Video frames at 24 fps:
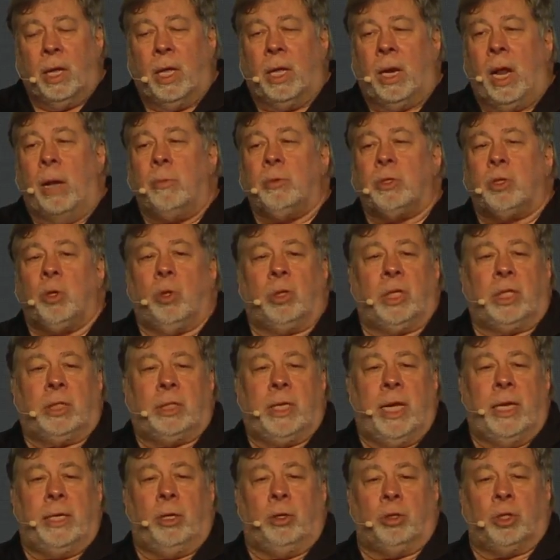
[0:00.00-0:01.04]
And I was only
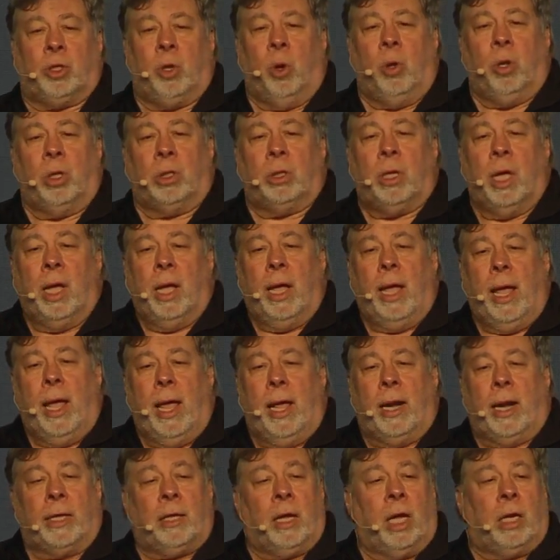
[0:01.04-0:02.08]
10 years old.
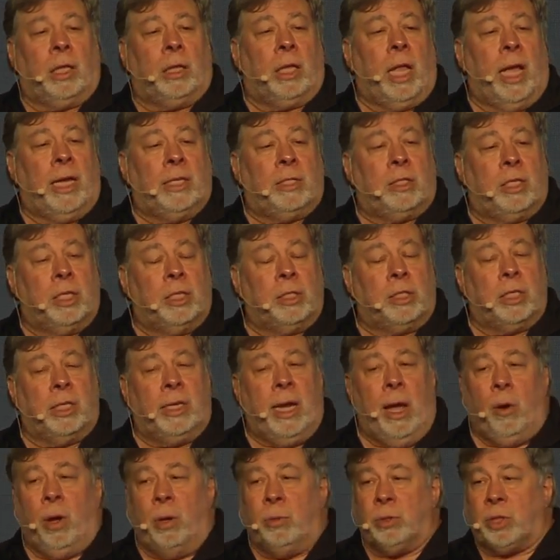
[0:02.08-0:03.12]
And I got a license.
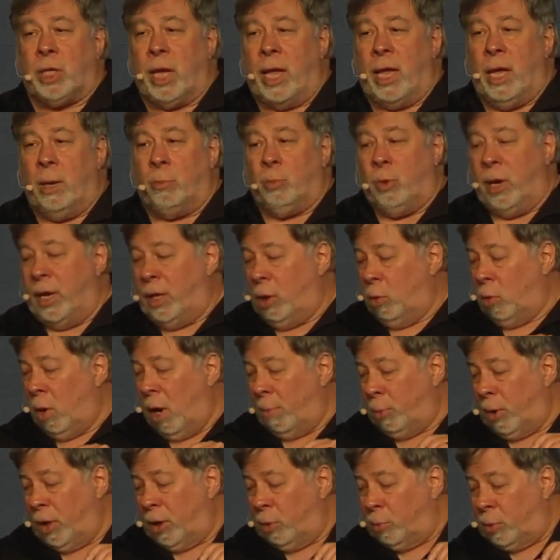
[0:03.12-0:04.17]
And now I was a ham radio
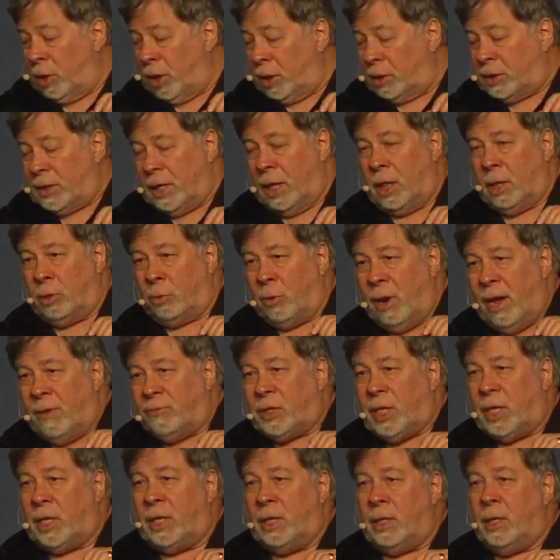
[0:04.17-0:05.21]
operator with a
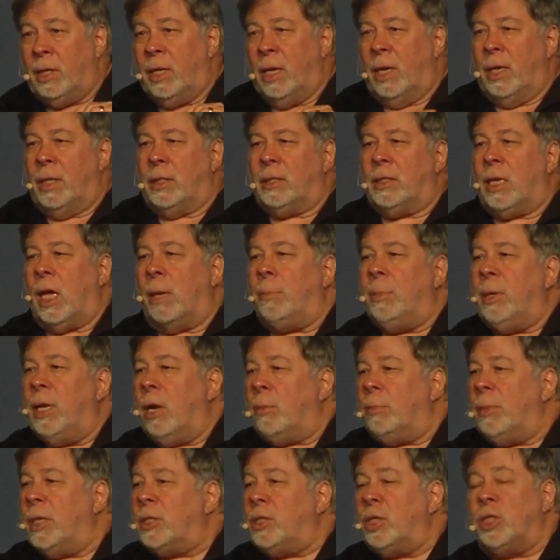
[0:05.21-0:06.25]
telegraph key typing
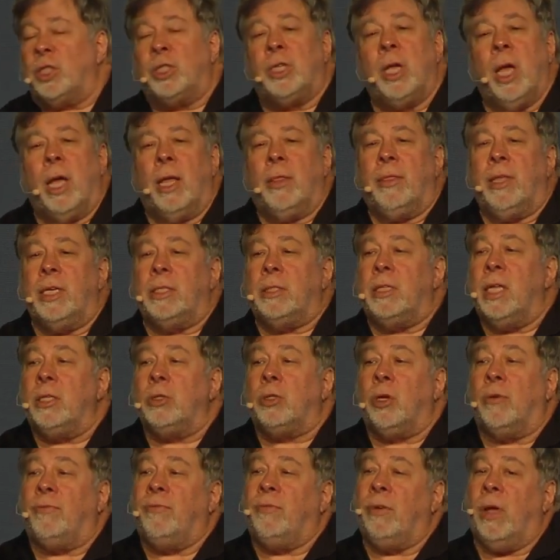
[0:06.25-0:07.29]
out messages. These
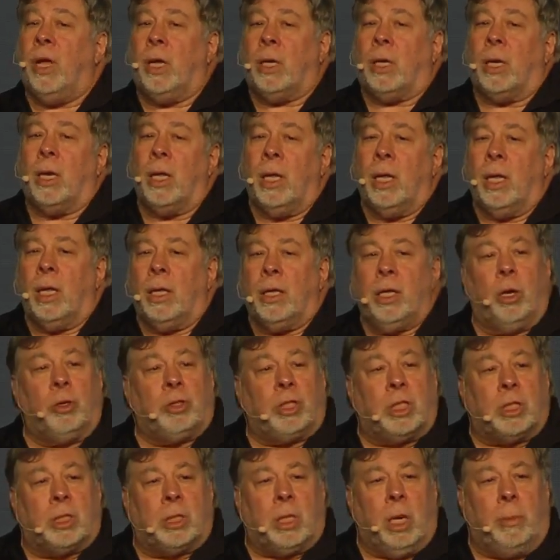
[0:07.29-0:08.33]
things are fun. You know,
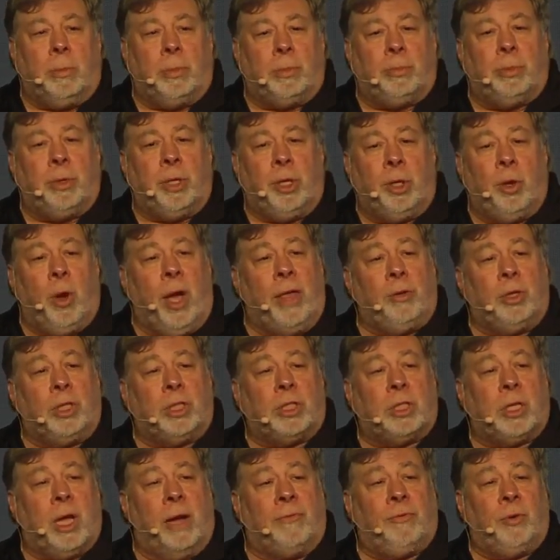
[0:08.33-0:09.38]
to some, you either
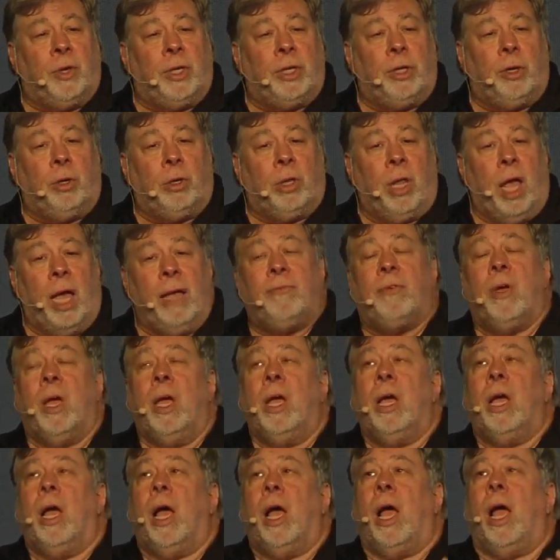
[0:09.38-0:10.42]
discover in your life,
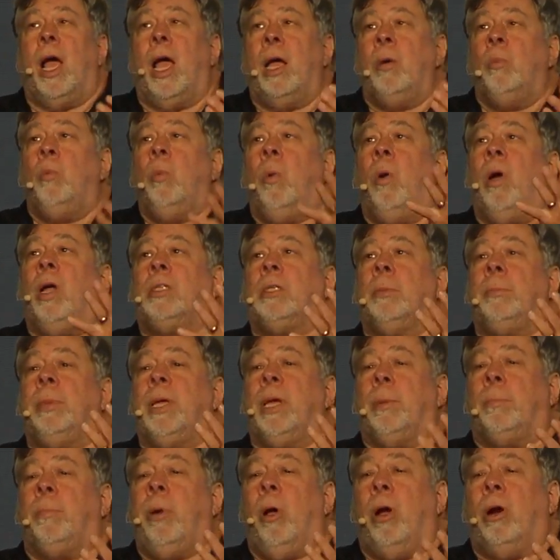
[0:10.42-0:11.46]
I want to
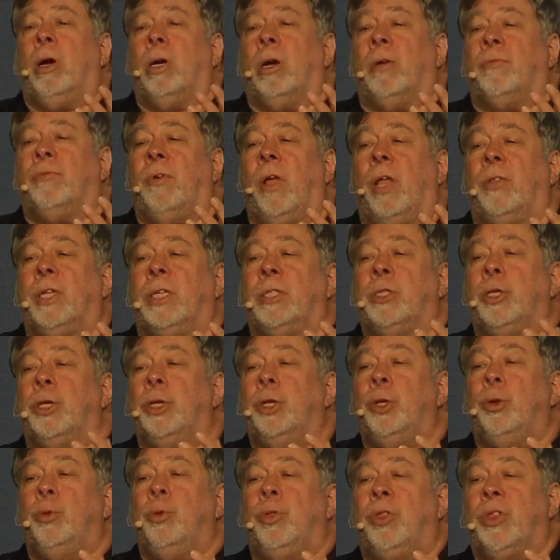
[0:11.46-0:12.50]
be a part of all these
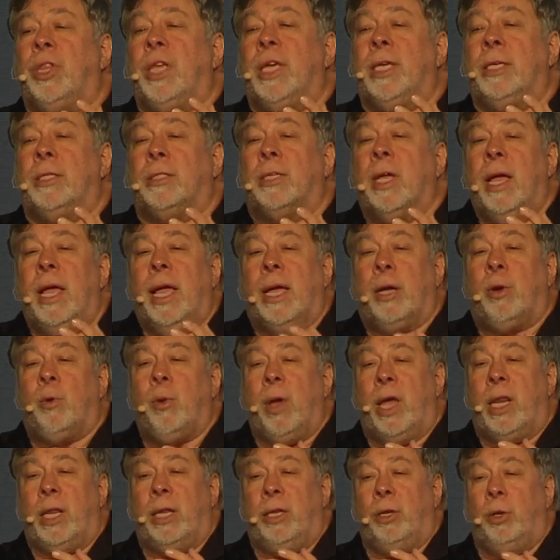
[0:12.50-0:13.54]
new things and
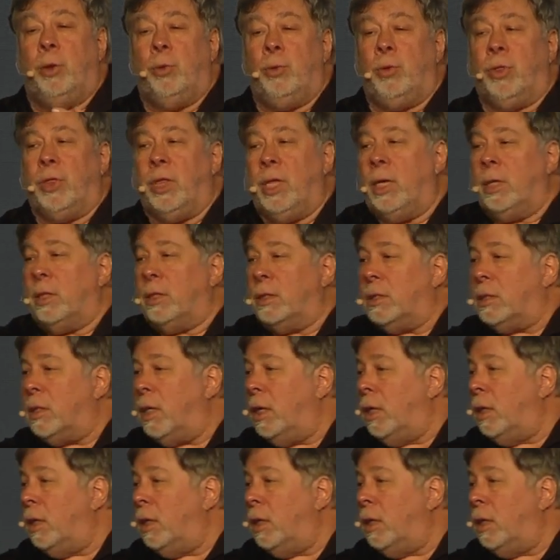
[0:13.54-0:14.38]
creating new things.